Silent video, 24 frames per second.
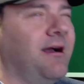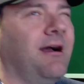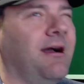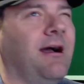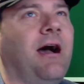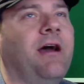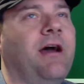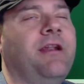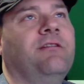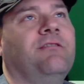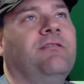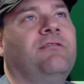
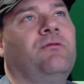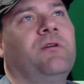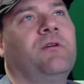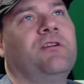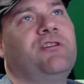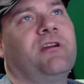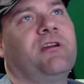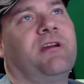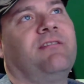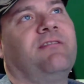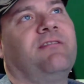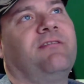How do you switch a
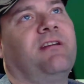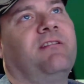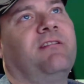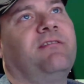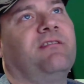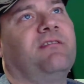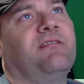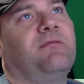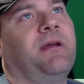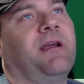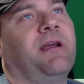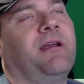
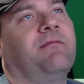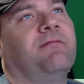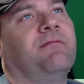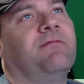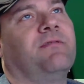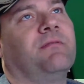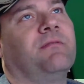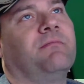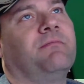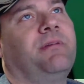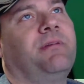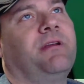consensus vector
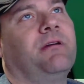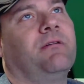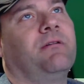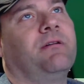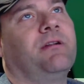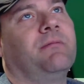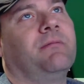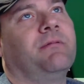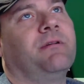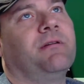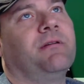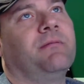from POW to
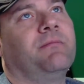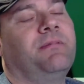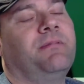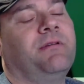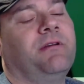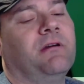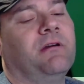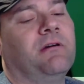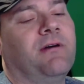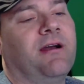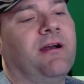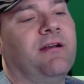
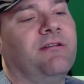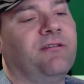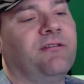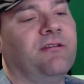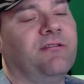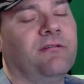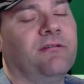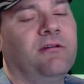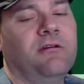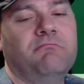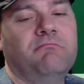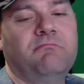POS?
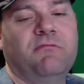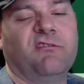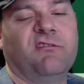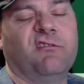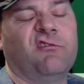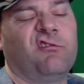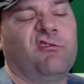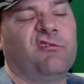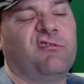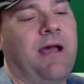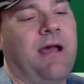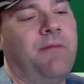Does it
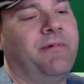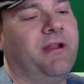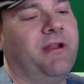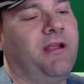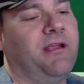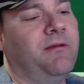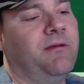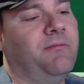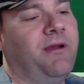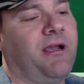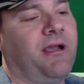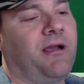just happen that
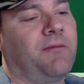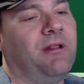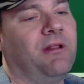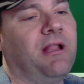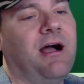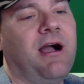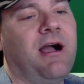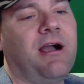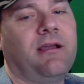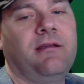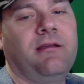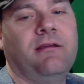you pick a
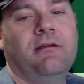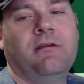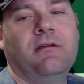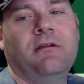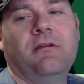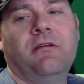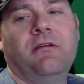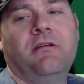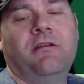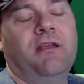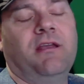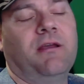block
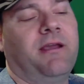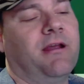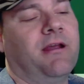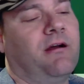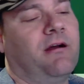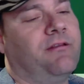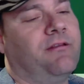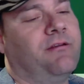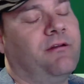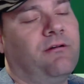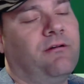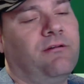You get
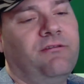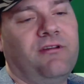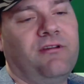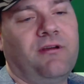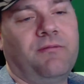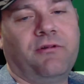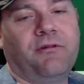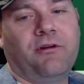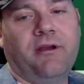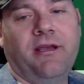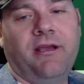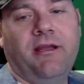all the nodes
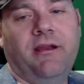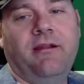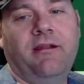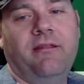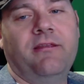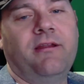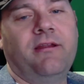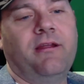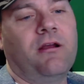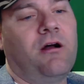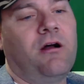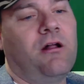upgraded, and
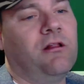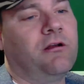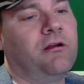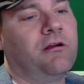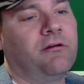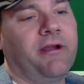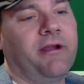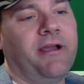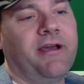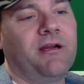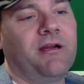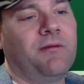then you all
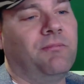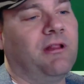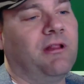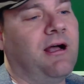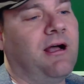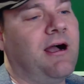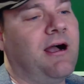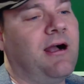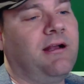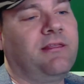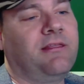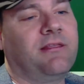agree on a
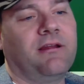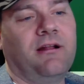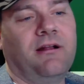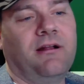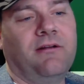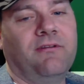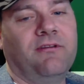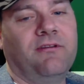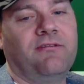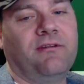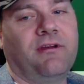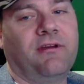block. Then all
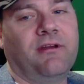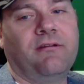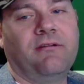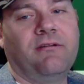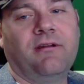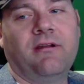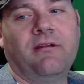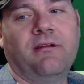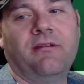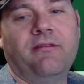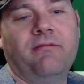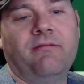of a
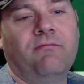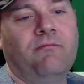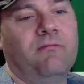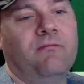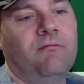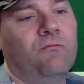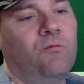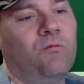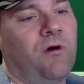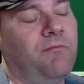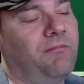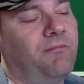
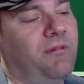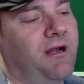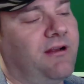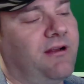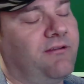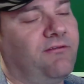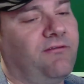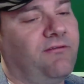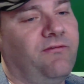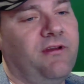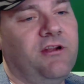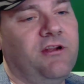sudden, one
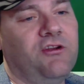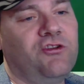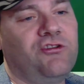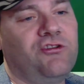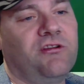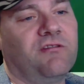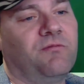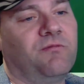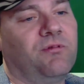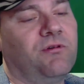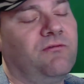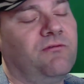block's finished, a
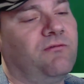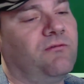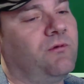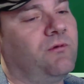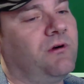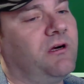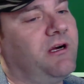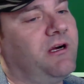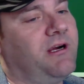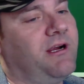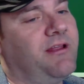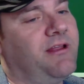proof of
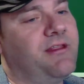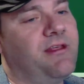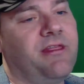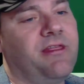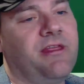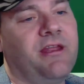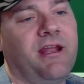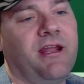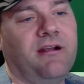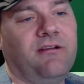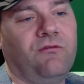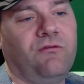work, and then
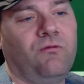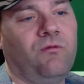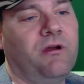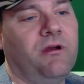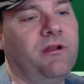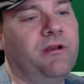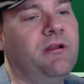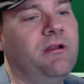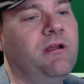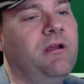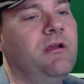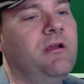the next
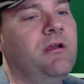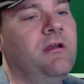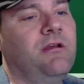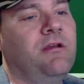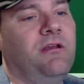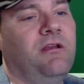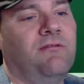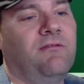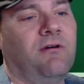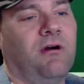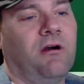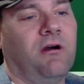one,
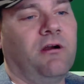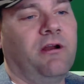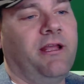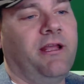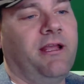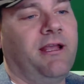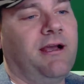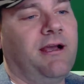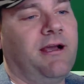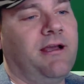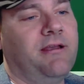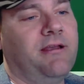you've already
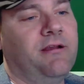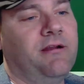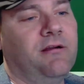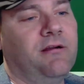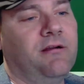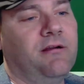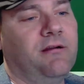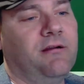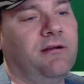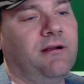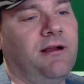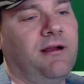got
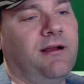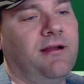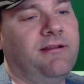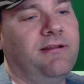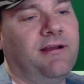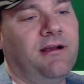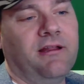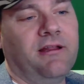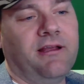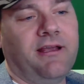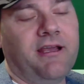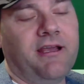your
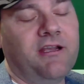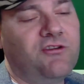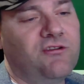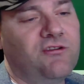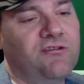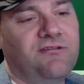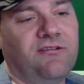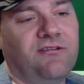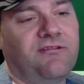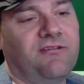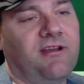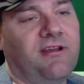
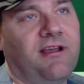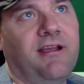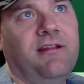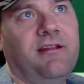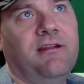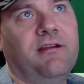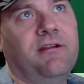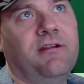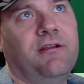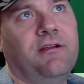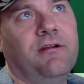delegations assigned, and